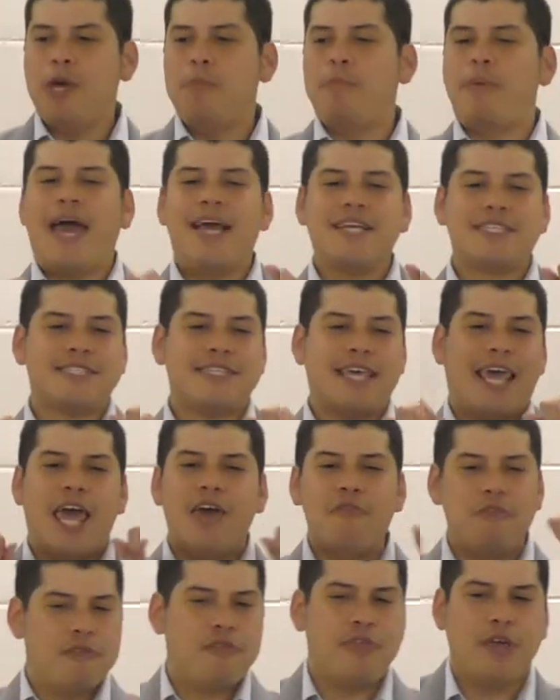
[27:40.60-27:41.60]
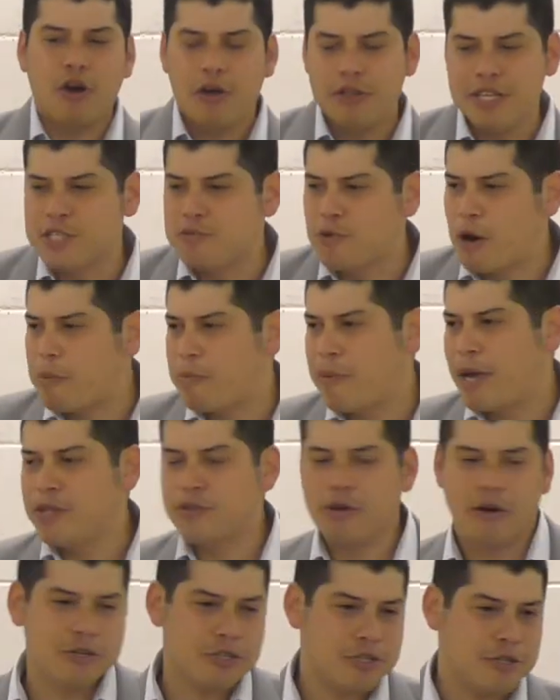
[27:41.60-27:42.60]
base everything on this reprobate
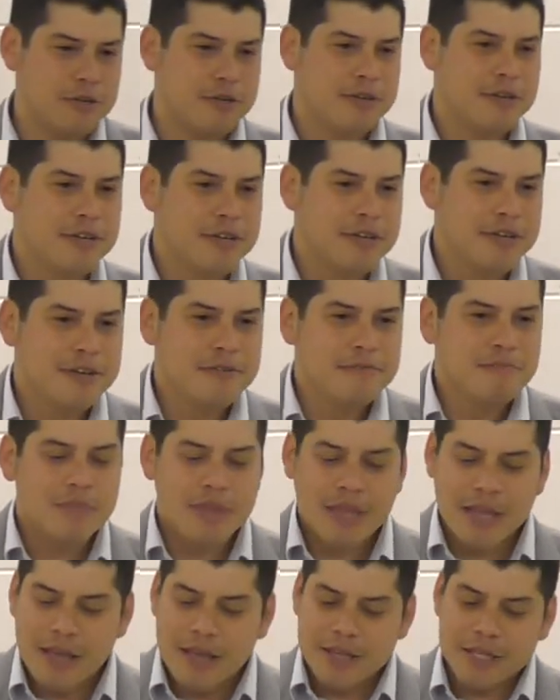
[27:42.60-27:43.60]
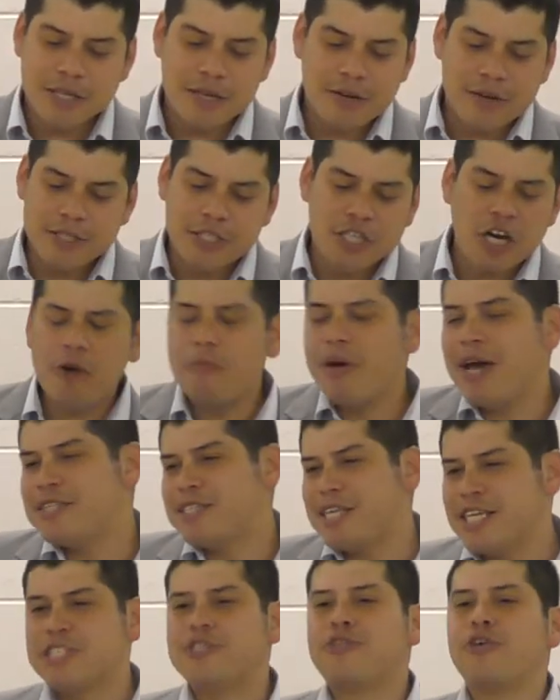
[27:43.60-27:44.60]
doctrine. Jeremiah
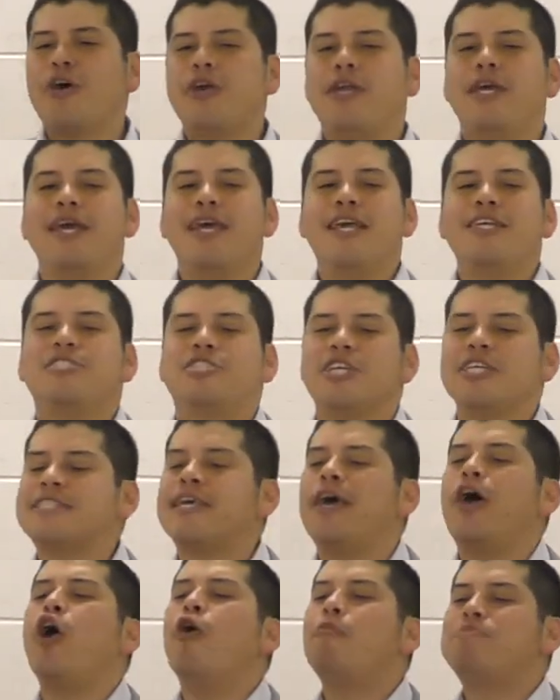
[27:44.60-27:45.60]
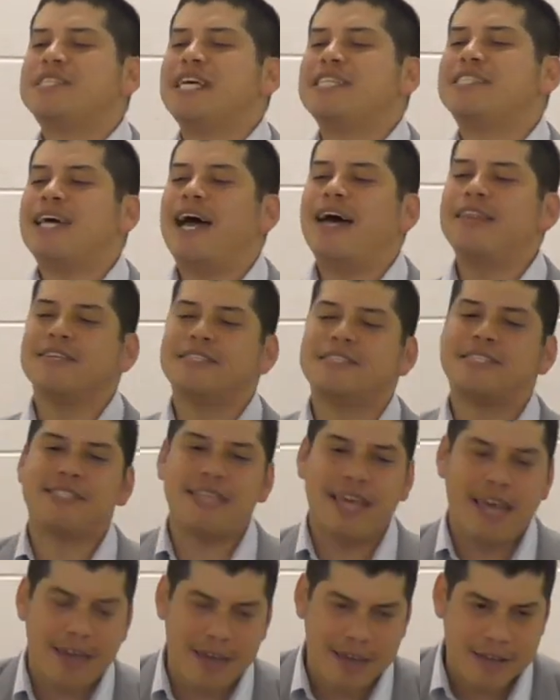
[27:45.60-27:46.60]
6:30 is just helps us
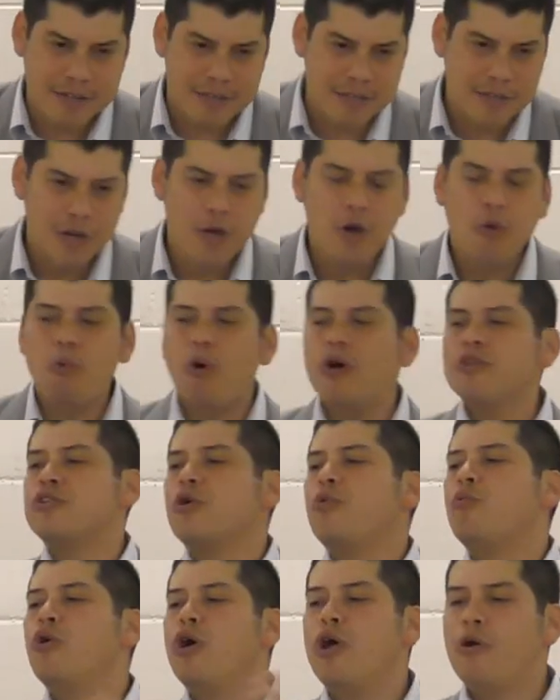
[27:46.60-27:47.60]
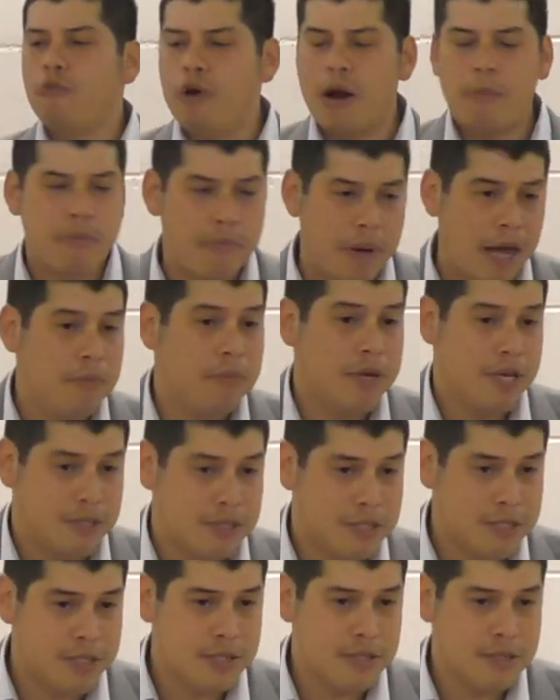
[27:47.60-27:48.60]
understand what the word reprobate
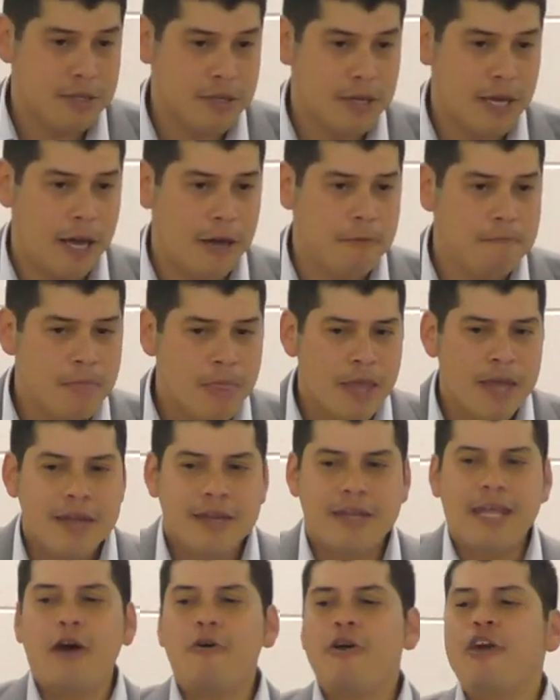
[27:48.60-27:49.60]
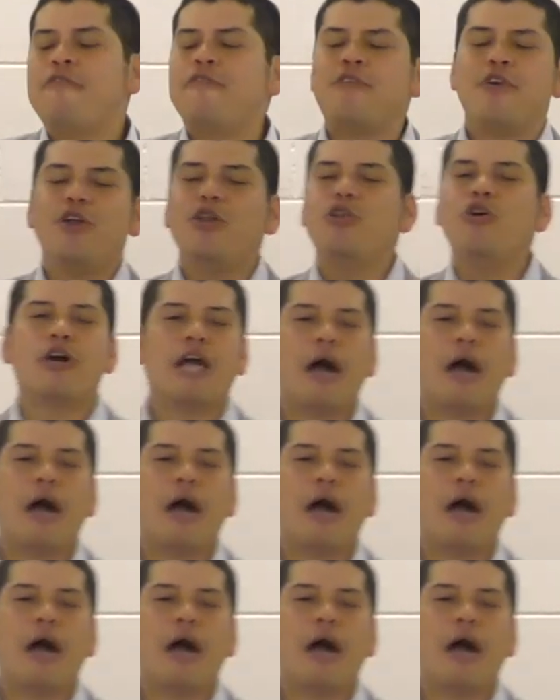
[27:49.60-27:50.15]
means. Okay? Now, if you look